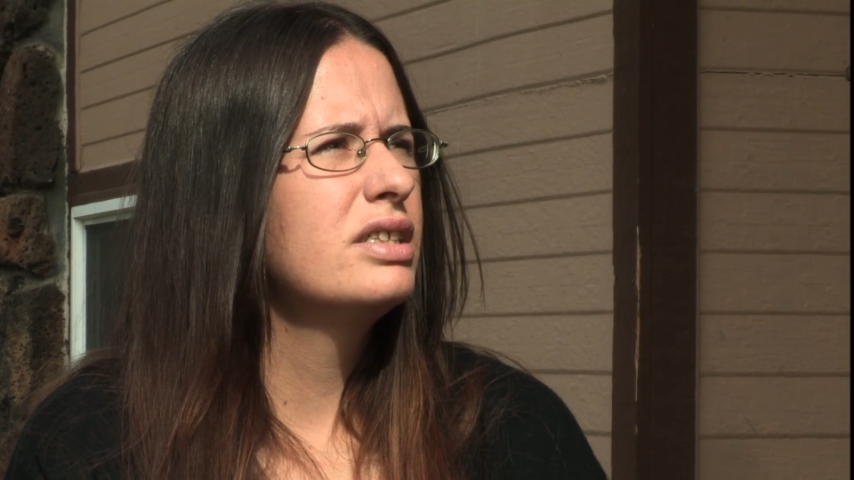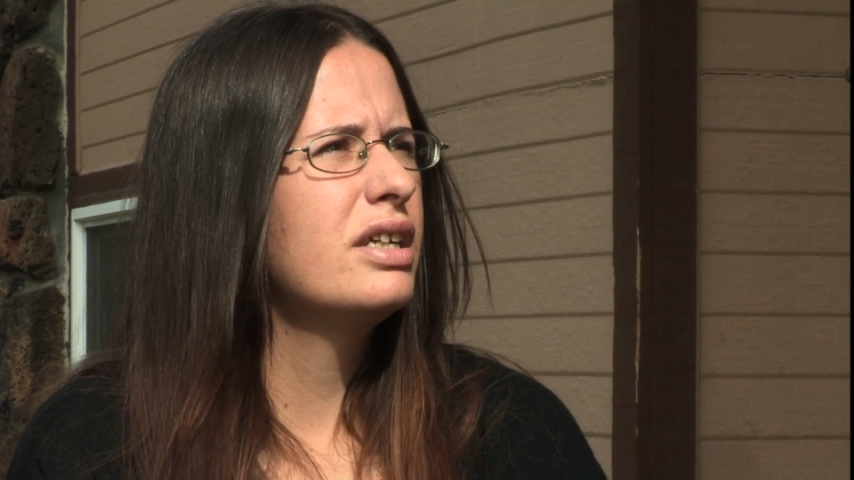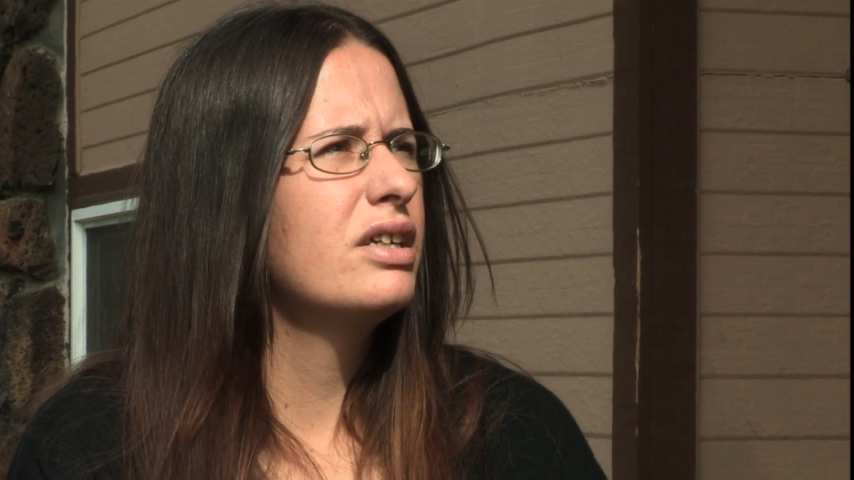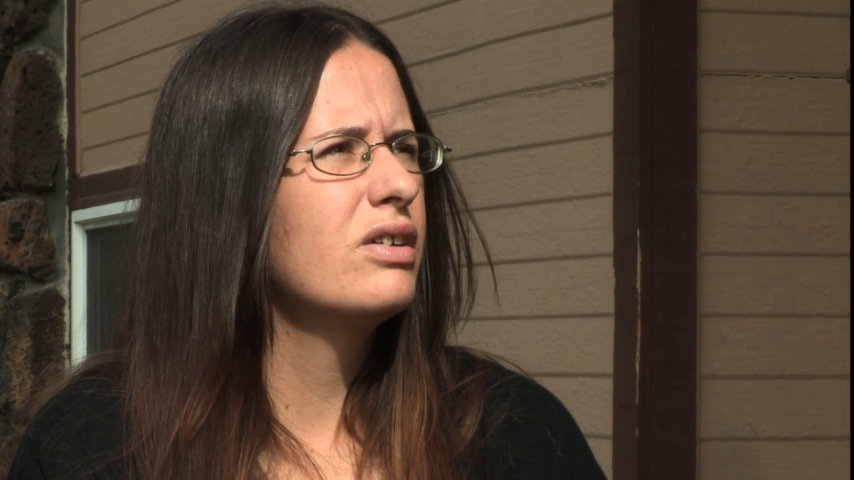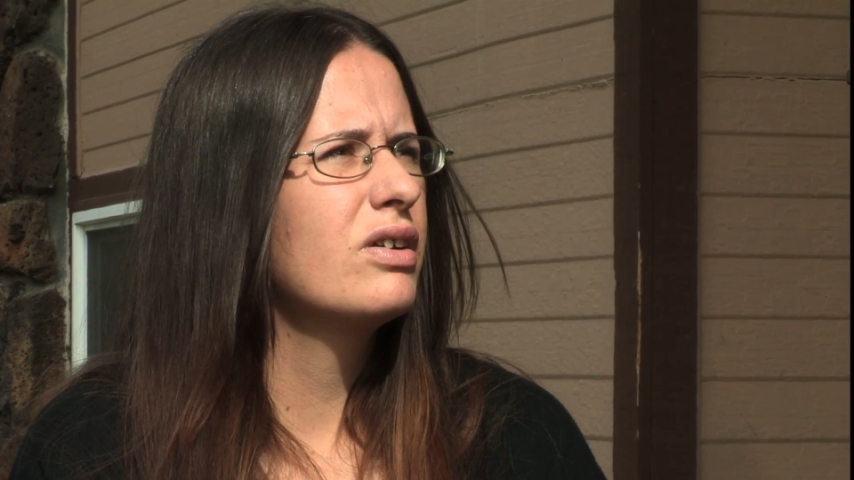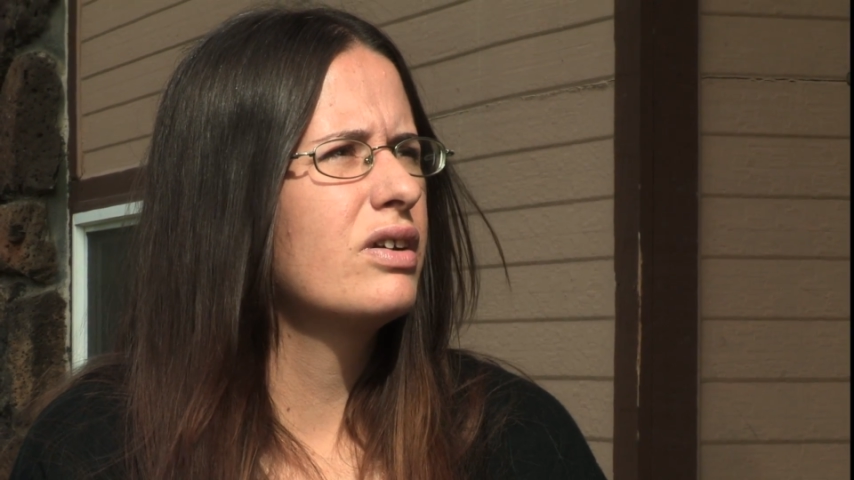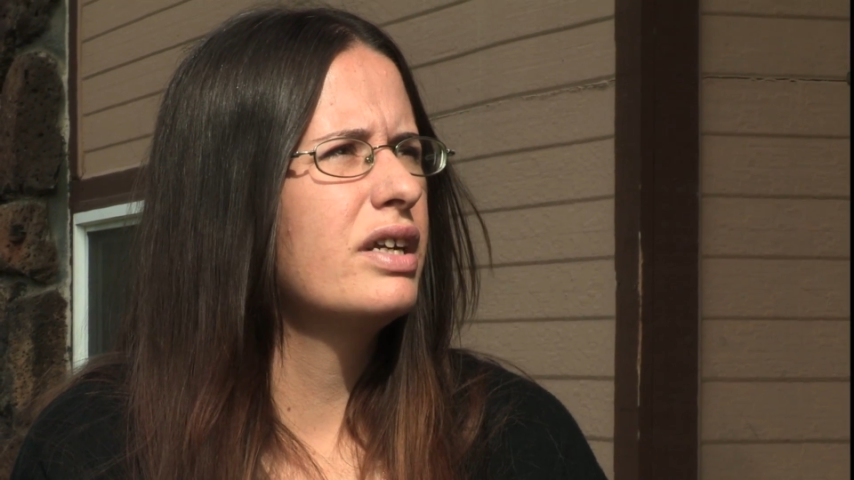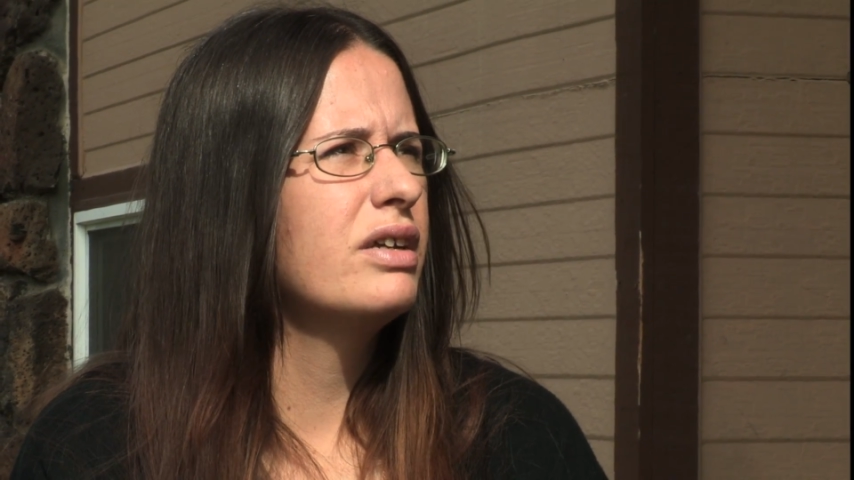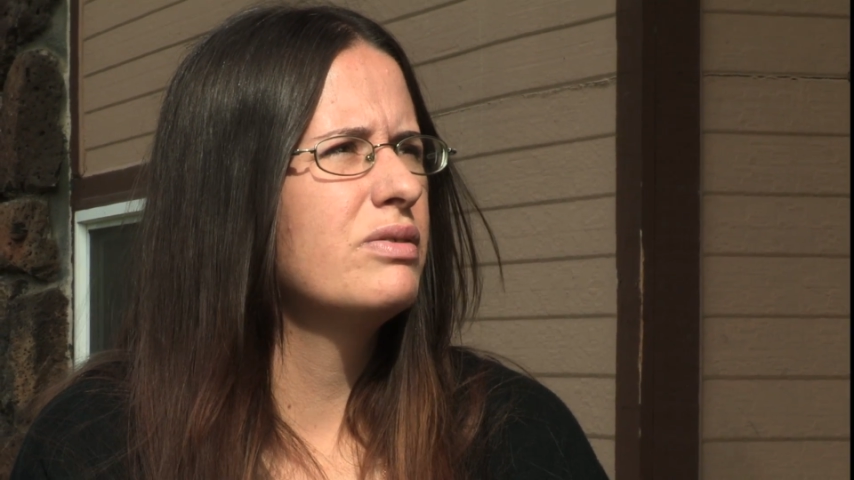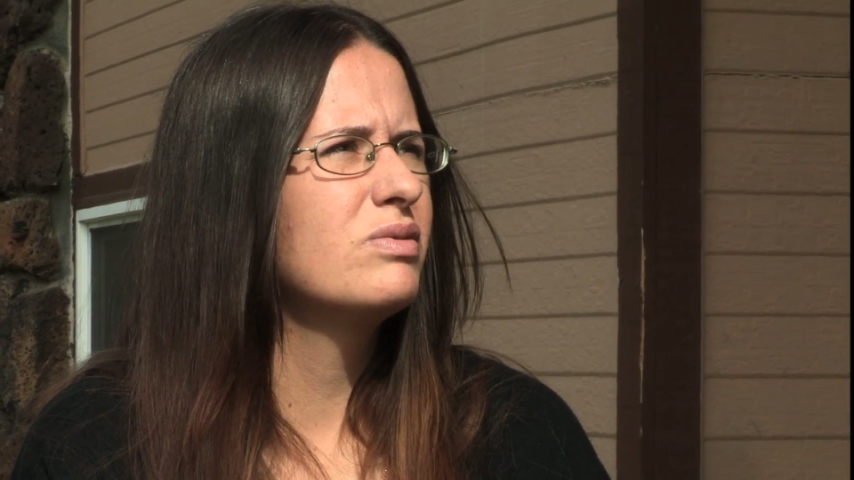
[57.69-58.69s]
getting
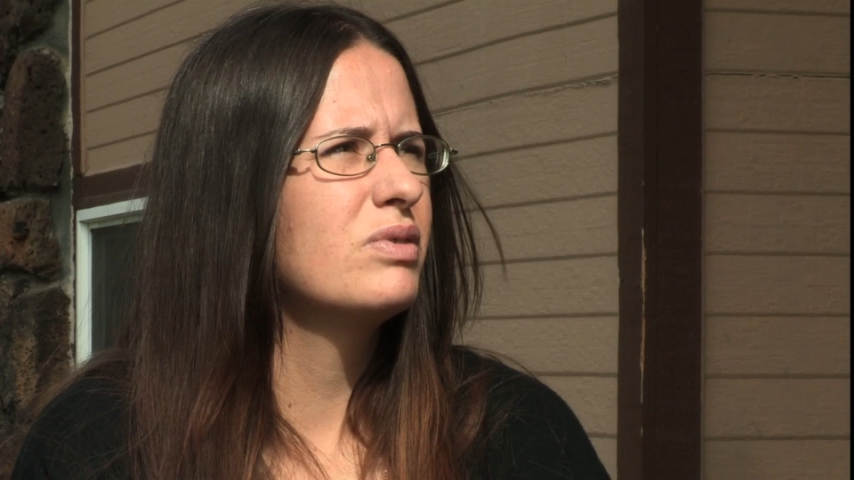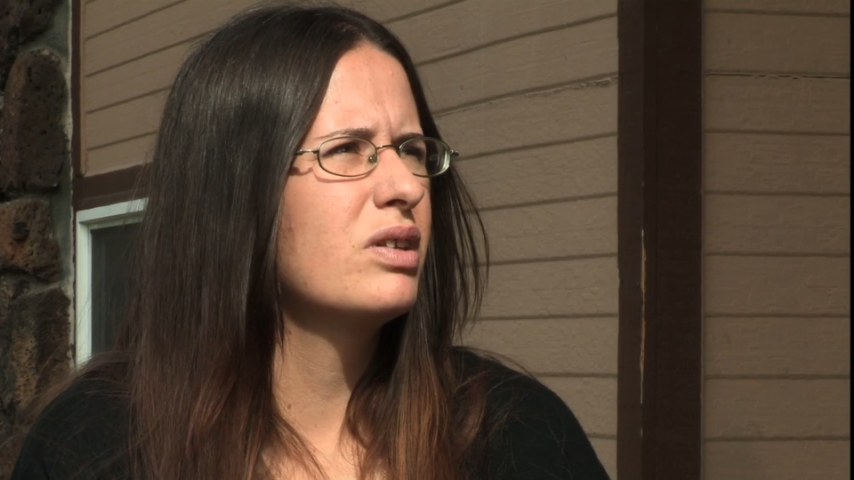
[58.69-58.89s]
hurt, and it was